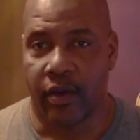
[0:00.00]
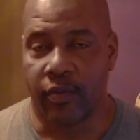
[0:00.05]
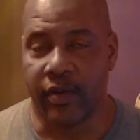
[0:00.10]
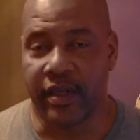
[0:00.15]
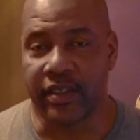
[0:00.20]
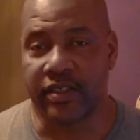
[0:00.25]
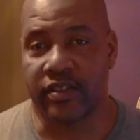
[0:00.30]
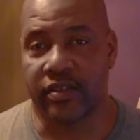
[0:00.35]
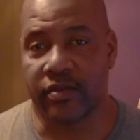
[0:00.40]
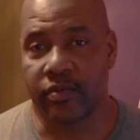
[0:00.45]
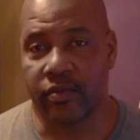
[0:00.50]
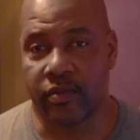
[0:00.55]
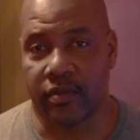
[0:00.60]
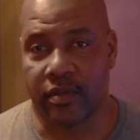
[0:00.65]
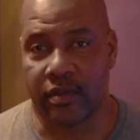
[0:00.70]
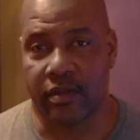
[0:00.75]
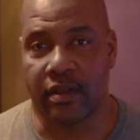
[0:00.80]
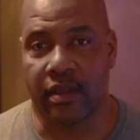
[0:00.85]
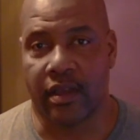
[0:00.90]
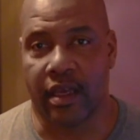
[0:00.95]
Which,
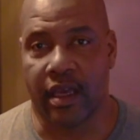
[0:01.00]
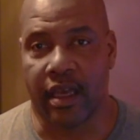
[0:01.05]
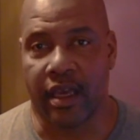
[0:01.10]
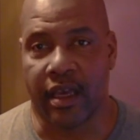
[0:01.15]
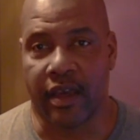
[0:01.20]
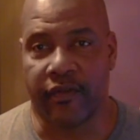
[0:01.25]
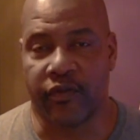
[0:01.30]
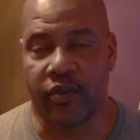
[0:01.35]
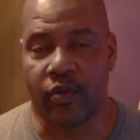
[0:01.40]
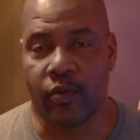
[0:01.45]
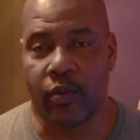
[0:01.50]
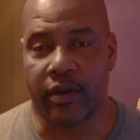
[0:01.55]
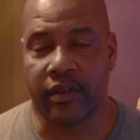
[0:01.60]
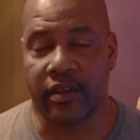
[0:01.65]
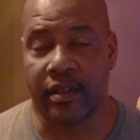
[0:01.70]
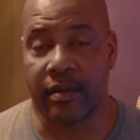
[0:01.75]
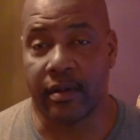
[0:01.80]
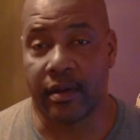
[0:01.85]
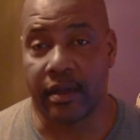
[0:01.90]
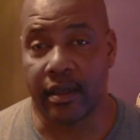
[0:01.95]
if you
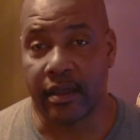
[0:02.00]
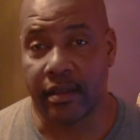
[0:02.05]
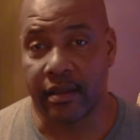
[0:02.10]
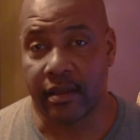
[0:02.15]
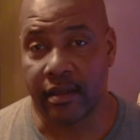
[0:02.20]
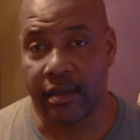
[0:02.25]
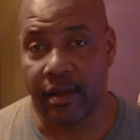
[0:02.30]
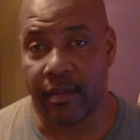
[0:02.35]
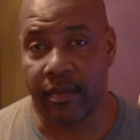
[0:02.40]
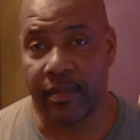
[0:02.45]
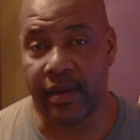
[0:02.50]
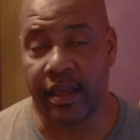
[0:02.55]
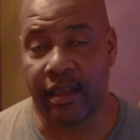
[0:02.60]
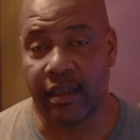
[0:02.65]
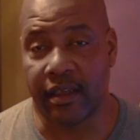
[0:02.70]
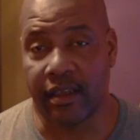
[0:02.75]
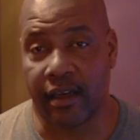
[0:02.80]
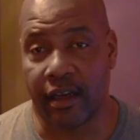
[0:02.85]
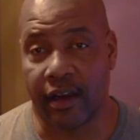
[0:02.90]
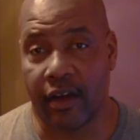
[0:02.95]
want them to be a
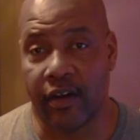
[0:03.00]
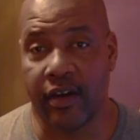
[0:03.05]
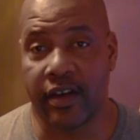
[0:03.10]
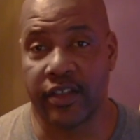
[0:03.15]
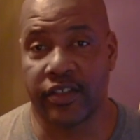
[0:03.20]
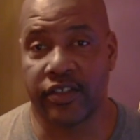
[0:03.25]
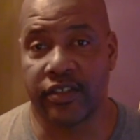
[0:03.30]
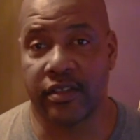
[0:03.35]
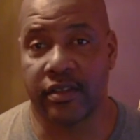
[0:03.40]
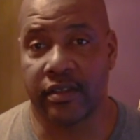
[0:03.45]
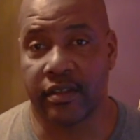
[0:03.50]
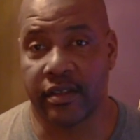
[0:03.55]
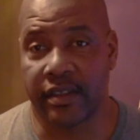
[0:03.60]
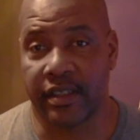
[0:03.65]
little larger,